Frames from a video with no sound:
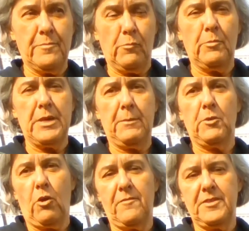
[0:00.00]
be able to
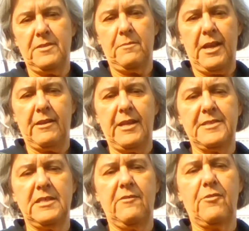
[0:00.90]
harvest and get
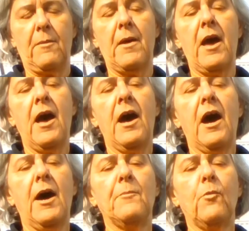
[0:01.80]
seed from.
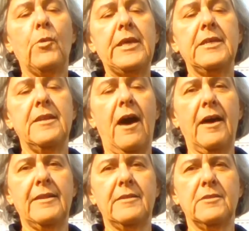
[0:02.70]
We
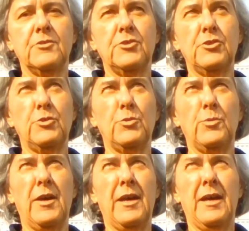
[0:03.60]
cannot do
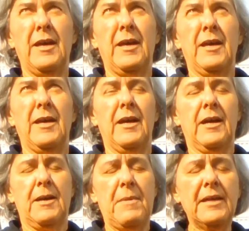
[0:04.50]

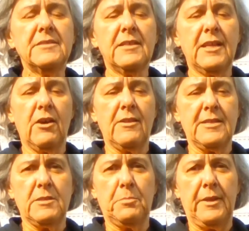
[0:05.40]
emasculating on
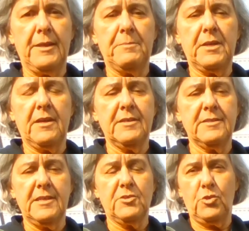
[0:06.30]
this plant because
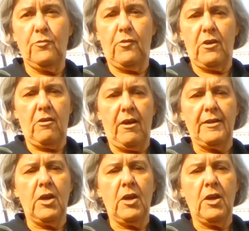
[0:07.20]
it's too far gone.